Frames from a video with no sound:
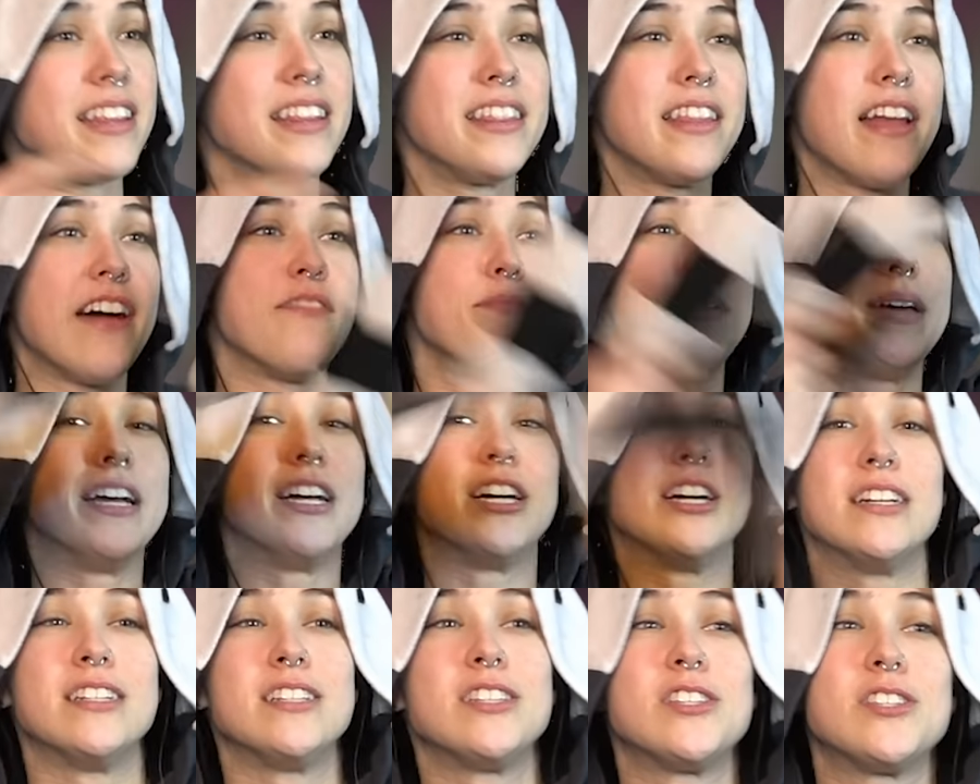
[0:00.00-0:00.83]
Love me a
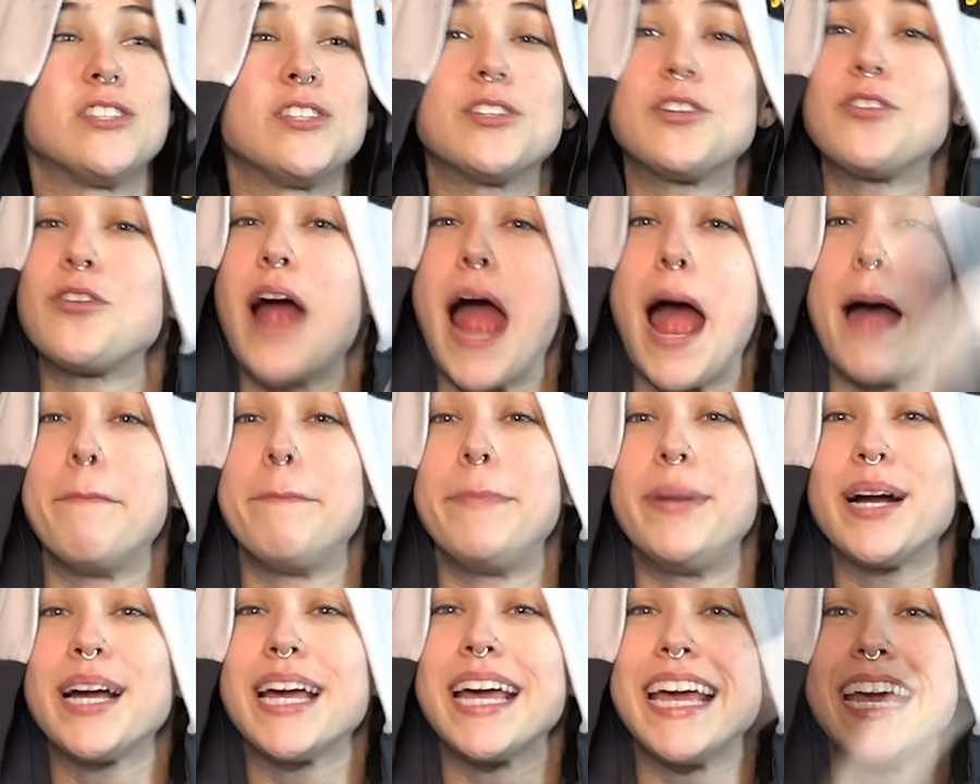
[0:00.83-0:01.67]
good
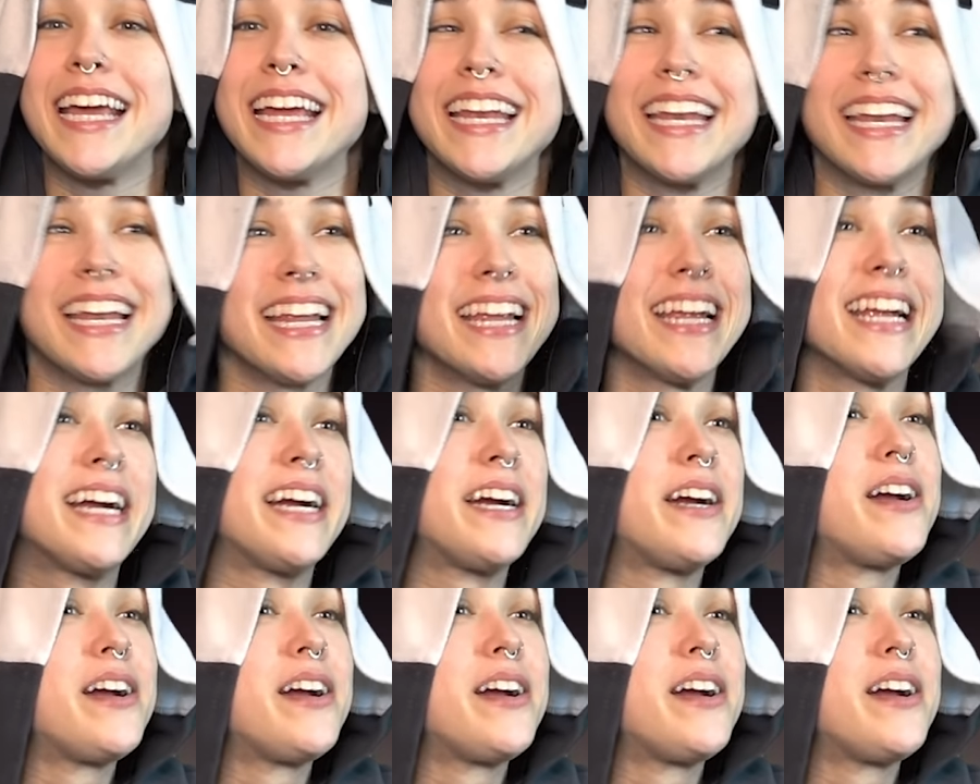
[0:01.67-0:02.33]
scrapbooking.